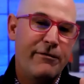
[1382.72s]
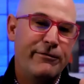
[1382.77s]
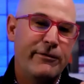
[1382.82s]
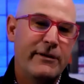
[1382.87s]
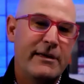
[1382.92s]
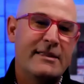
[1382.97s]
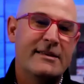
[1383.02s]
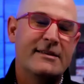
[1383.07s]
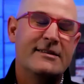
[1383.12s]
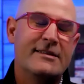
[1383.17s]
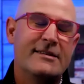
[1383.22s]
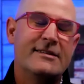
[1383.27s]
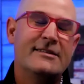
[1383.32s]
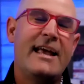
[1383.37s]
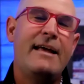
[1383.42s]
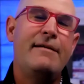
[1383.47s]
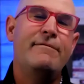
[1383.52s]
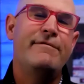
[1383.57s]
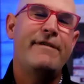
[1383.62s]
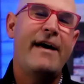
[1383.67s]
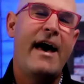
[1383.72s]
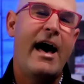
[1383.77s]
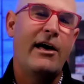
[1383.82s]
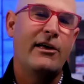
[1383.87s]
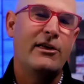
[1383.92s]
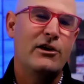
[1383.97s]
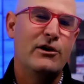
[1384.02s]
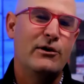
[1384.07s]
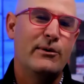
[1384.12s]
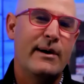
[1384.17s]
the same
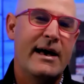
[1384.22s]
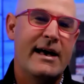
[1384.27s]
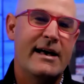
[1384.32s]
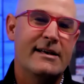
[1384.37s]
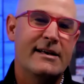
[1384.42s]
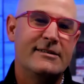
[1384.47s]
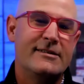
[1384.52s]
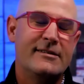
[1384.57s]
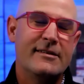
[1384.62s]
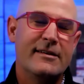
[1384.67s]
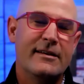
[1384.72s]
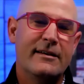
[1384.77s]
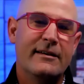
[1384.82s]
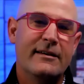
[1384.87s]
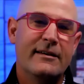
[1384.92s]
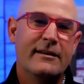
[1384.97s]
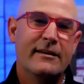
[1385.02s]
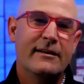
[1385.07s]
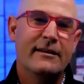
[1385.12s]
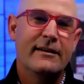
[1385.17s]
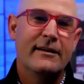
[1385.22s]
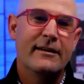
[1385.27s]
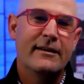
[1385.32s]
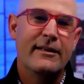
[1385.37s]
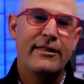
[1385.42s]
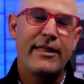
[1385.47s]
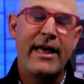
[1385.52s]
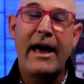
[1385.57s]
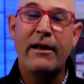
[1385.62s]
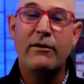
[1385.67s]
value as
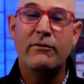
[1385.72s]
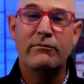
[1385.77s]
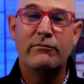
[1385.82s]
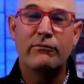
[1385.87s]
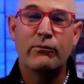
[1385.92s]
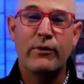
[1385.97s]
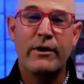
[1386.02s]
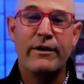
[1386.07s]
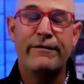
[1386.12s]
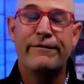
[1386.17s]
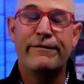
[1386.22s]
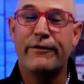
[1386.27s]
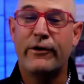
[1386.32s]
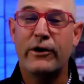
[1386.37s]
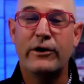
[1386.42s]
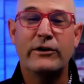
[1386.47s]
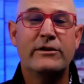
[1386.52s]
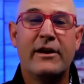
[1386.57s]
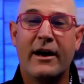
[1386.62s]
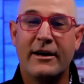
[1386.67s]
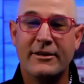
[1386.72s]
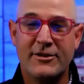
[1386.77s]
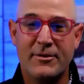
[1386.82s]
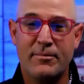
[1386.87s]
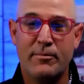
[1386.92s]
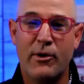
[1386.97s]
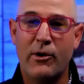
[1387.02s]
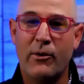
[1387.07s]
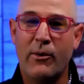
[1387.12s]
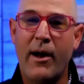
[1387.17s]
that referred
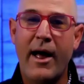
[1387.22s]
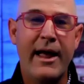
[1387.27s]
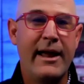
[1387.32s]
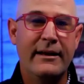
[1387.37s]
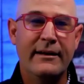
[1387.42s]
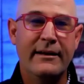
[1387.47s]
customer, right?